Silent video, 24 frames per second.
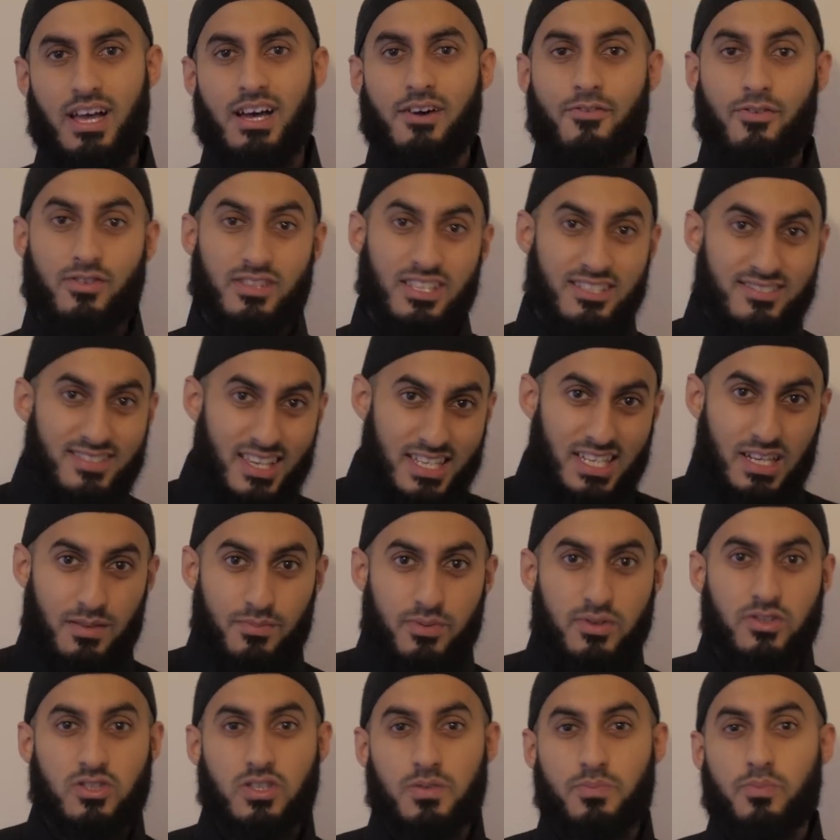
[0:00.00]
For the second
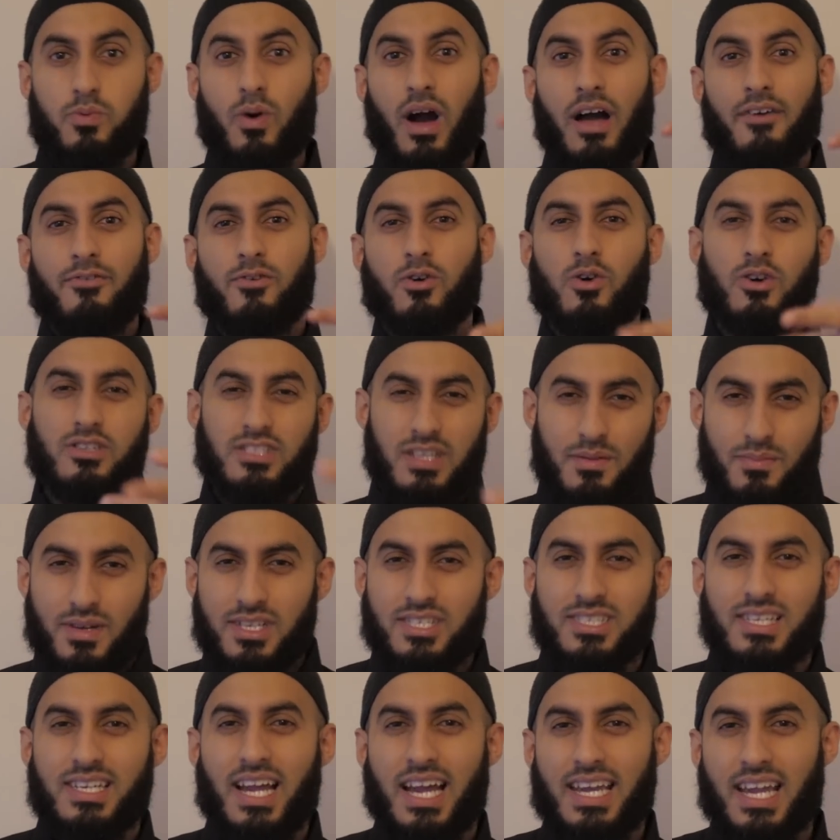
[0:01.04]
principle, I forgot to
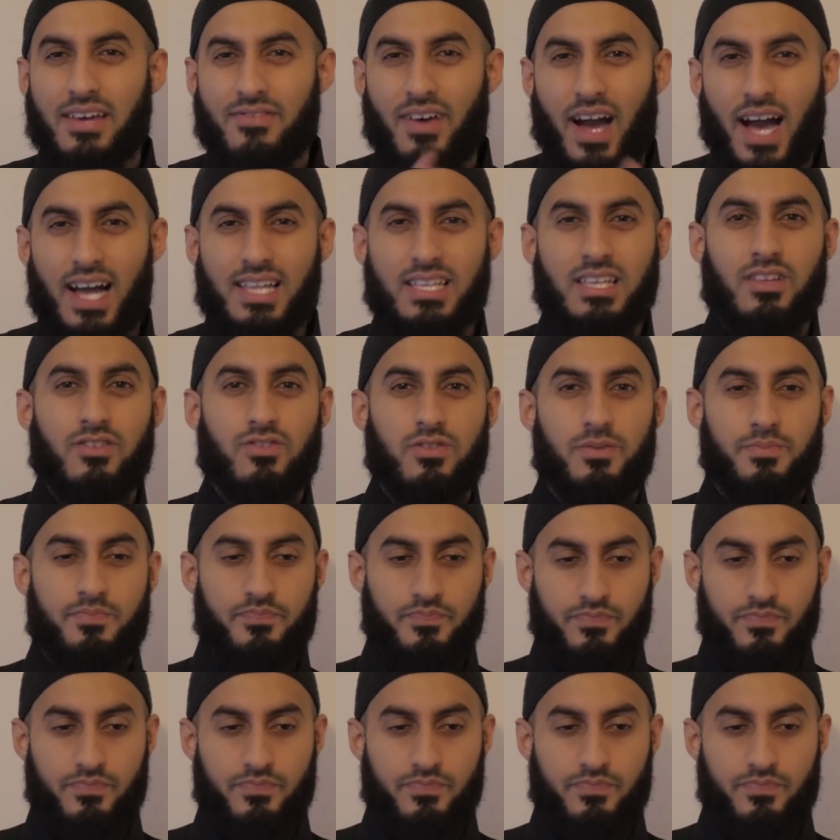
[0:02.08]
mention another hadith,